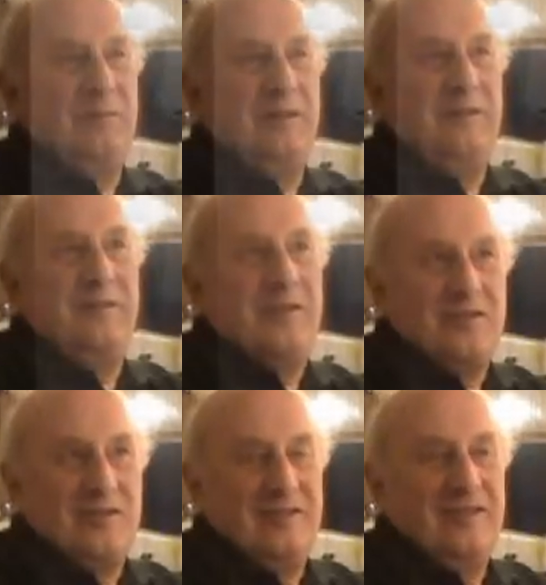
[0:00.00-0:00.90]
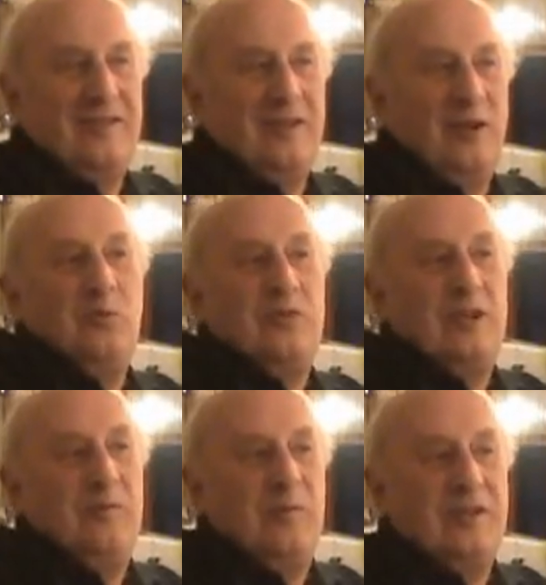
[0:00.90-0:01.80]
when the first
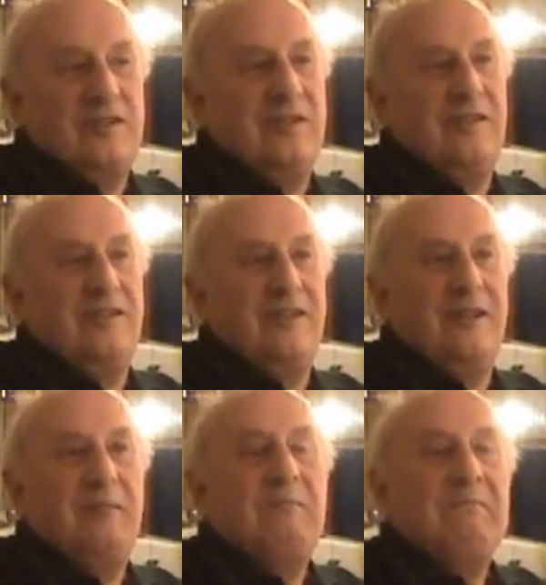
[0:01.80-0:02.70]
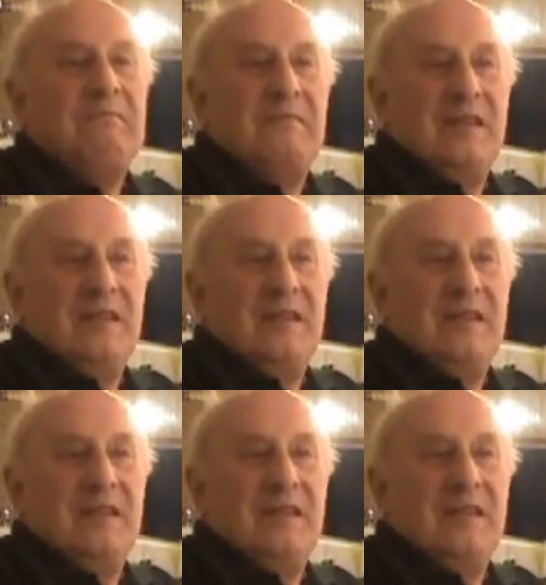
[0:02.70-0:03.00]
Old 10 weeks started up.